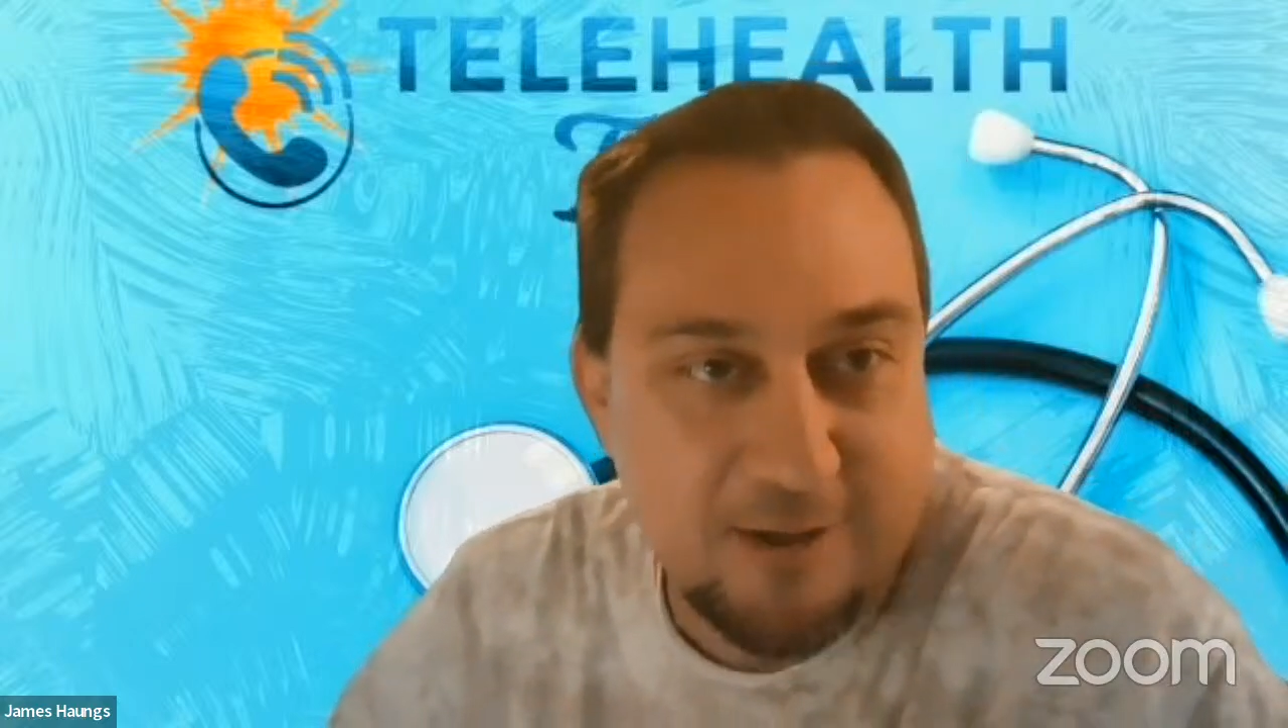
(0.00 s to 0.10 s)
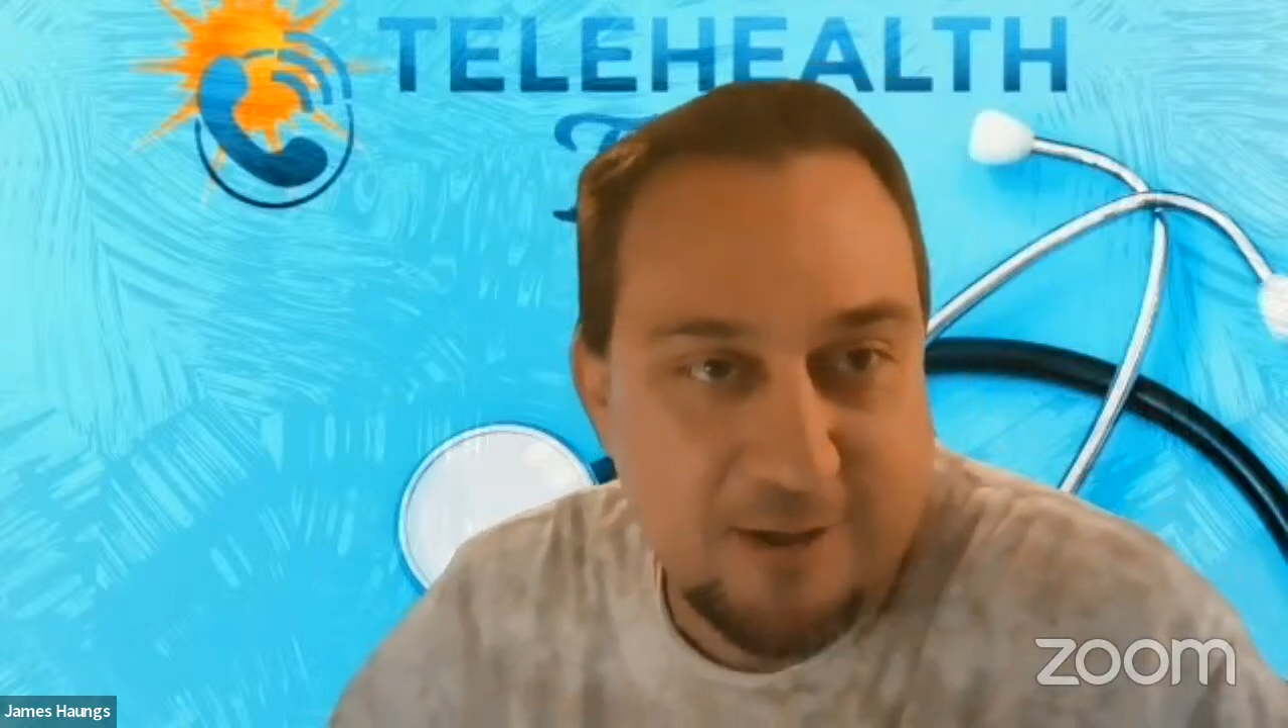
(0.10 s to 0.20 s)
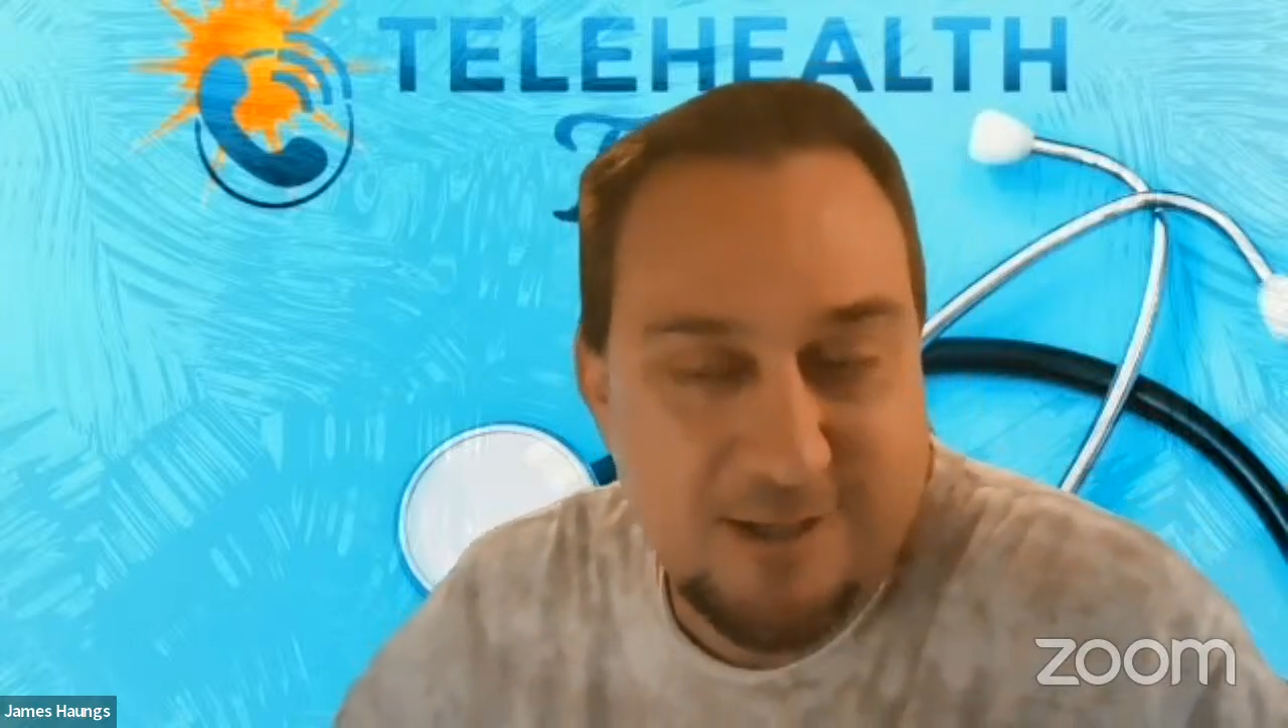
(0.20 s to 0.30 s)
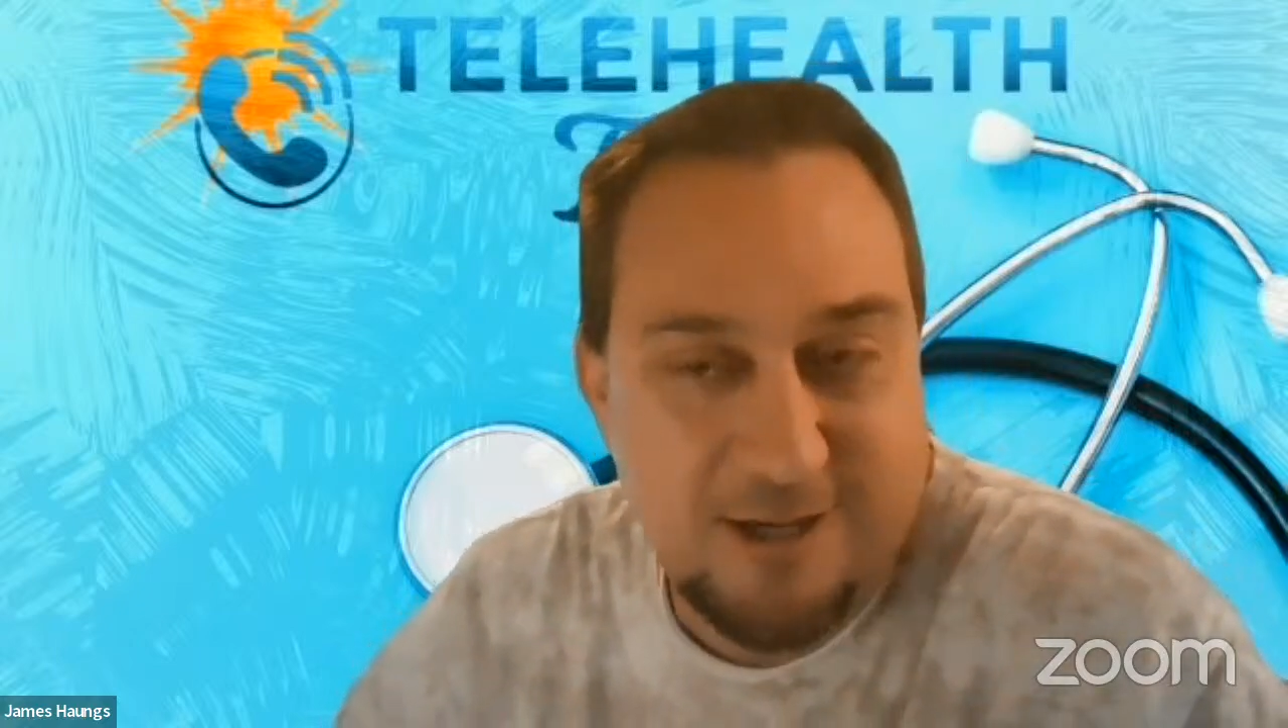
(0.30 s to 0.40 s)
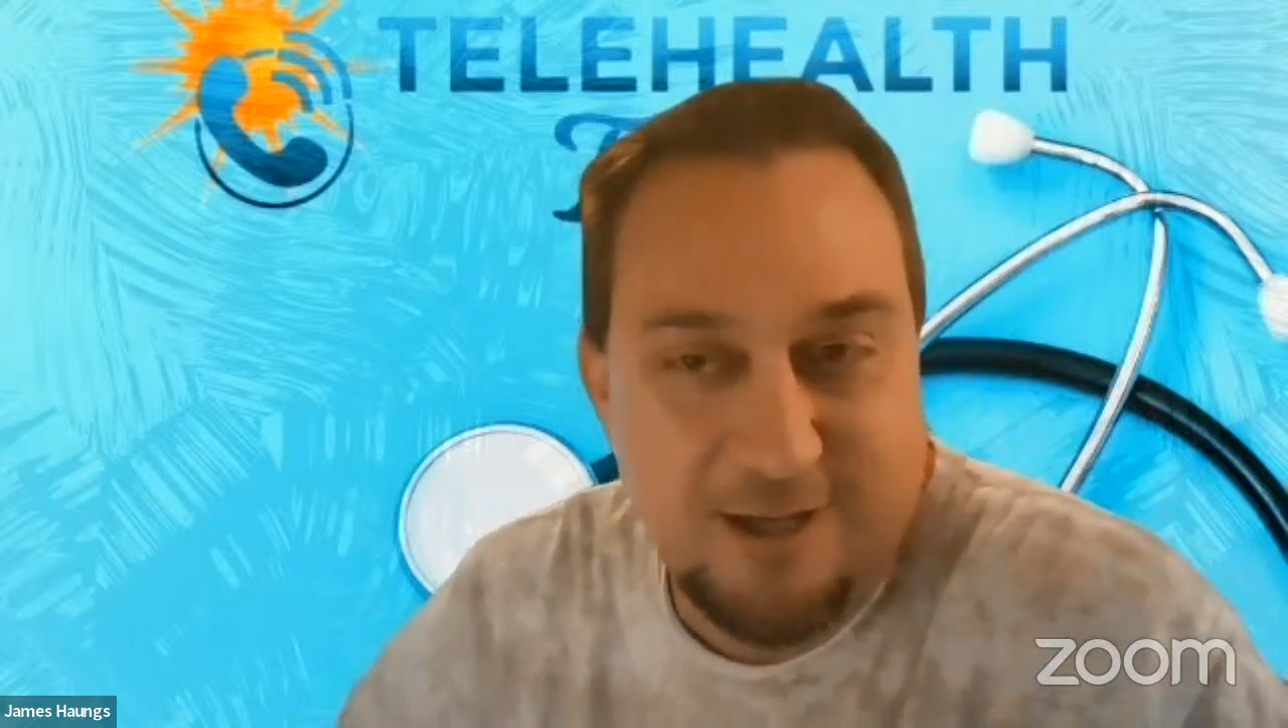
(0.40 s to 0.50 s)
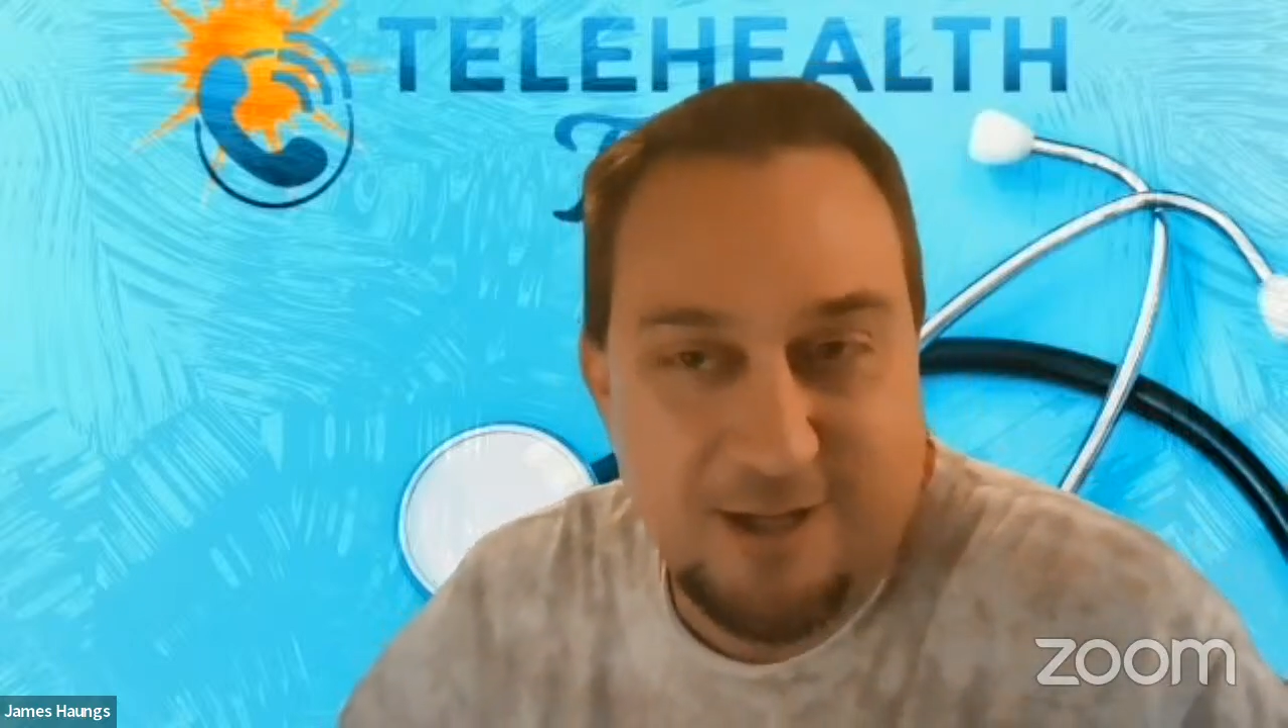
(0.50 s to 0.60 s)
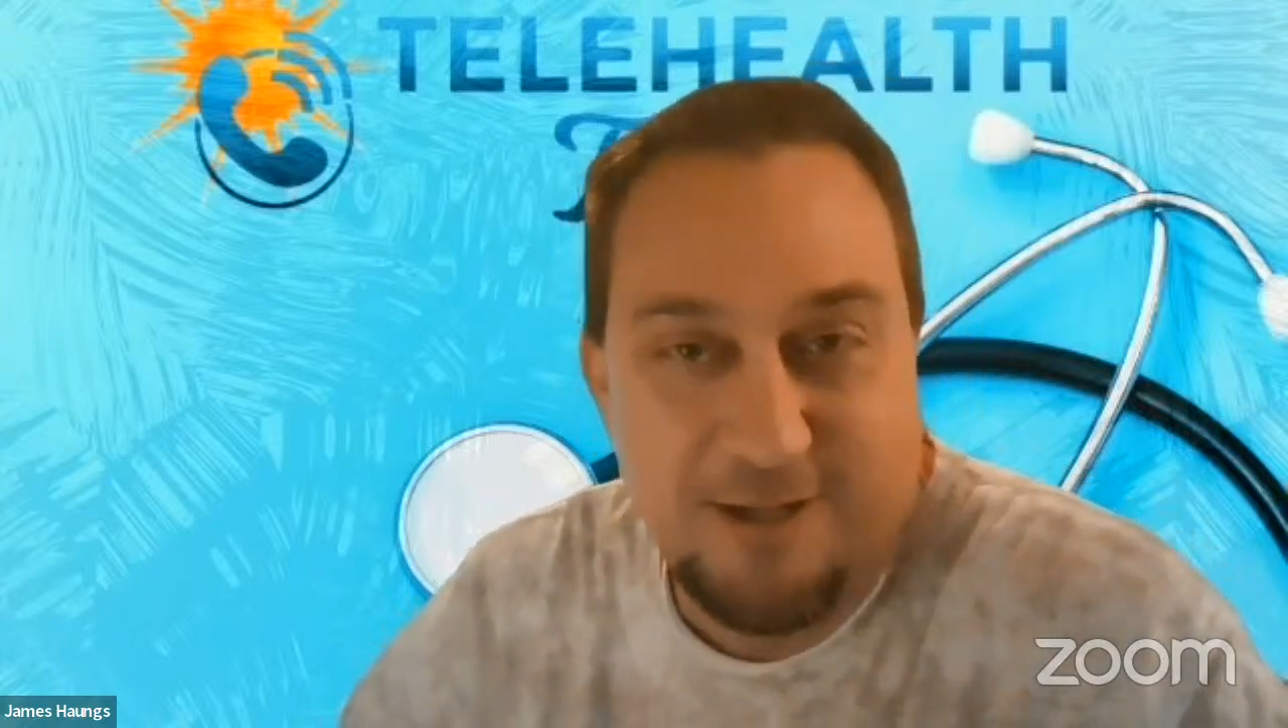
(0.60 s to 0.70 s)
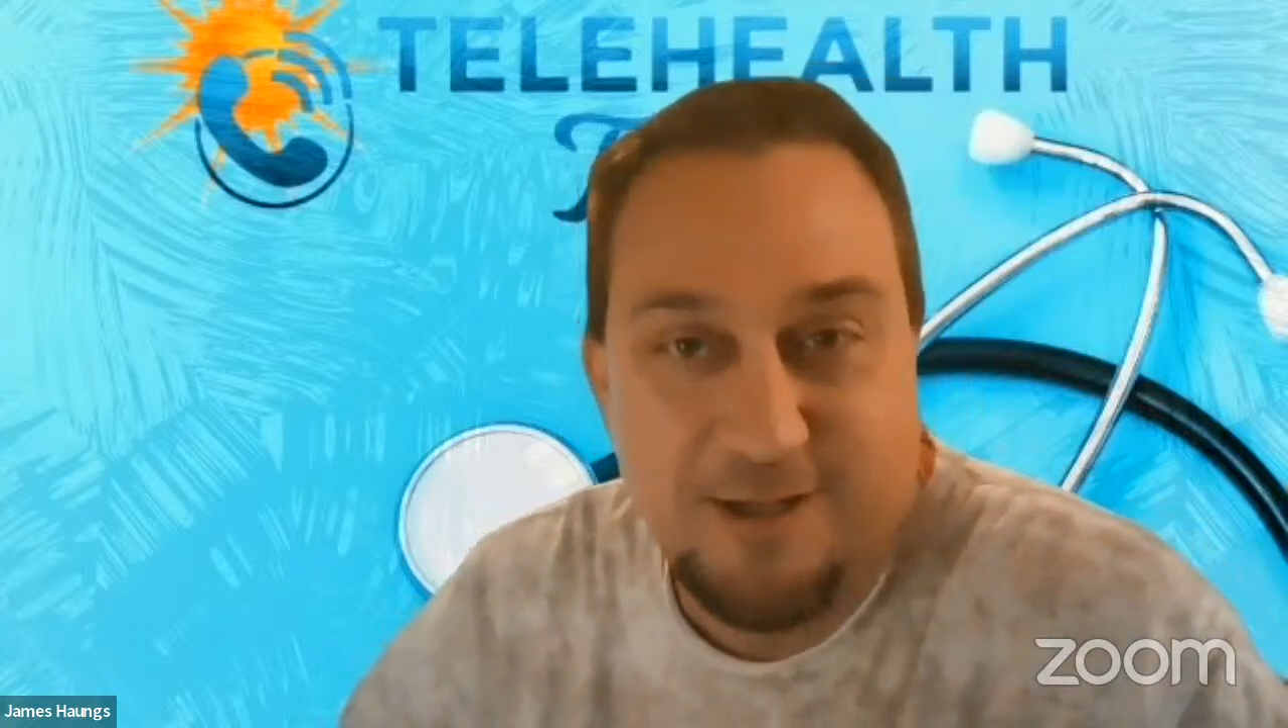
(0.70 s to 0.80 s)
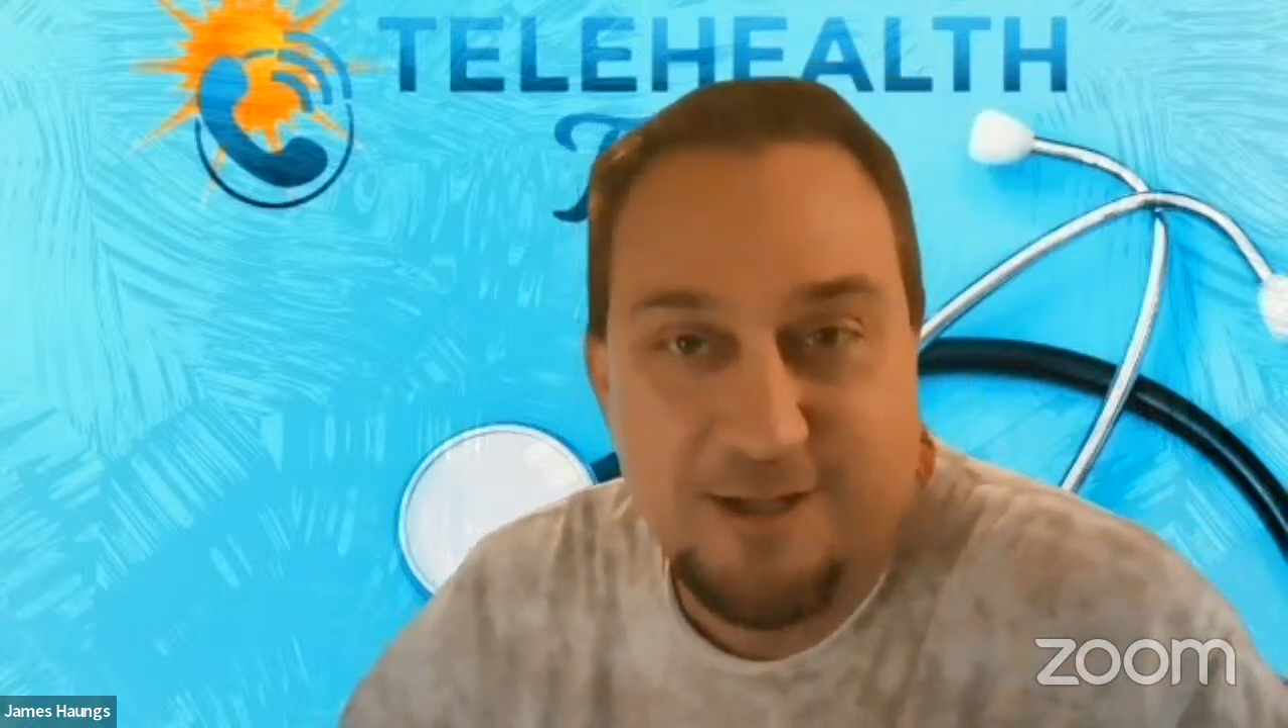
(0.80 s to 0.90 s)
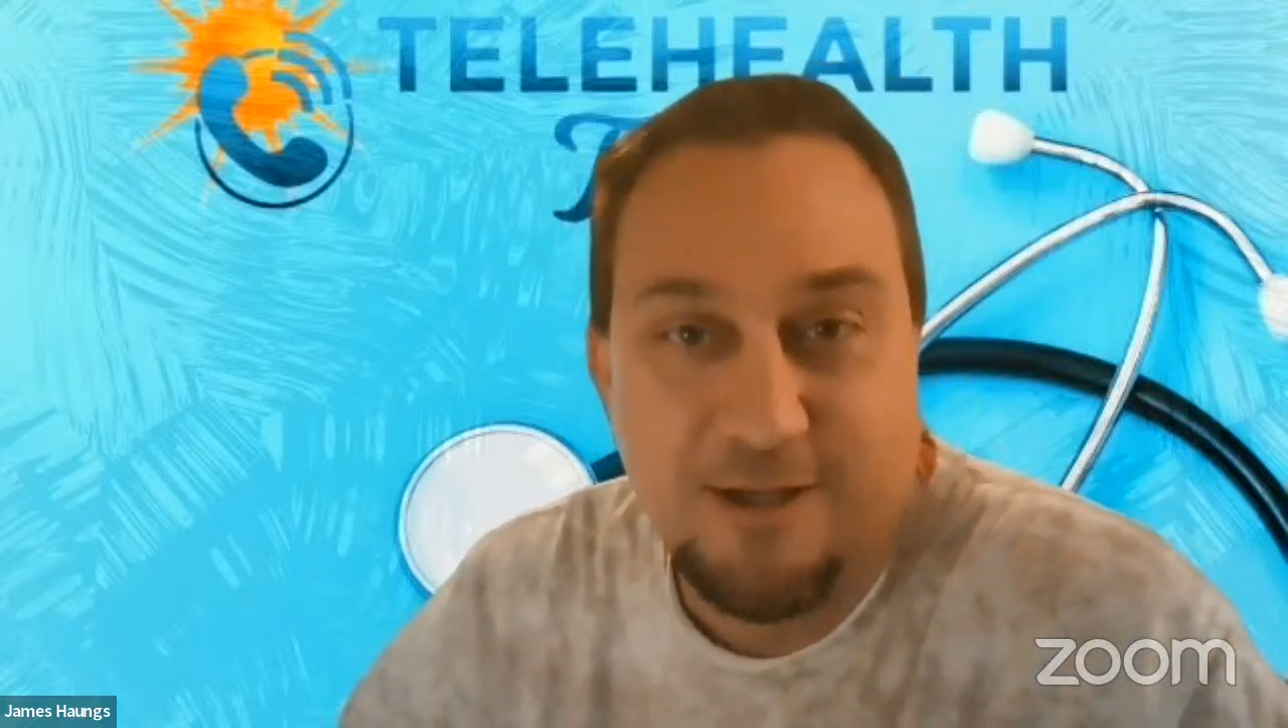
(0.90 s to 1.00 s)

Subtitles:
of a sudden,